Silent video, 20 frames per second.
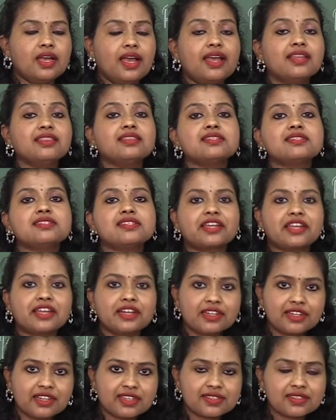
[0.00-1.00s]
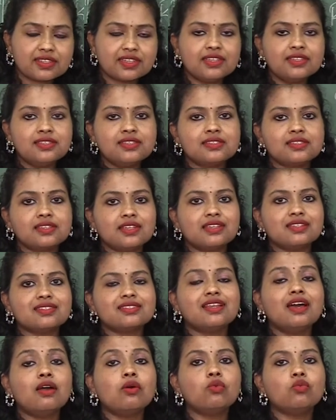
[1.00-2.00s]
And the second disease
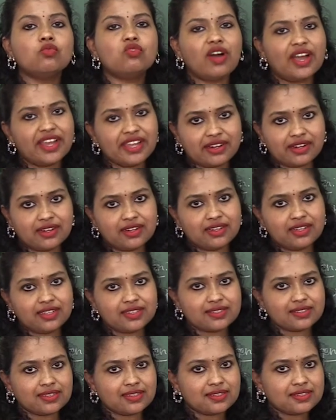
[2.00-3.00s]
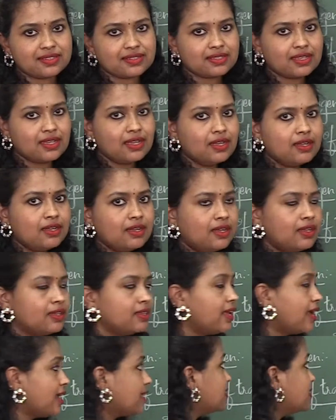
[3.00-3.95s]
is the viral disease. The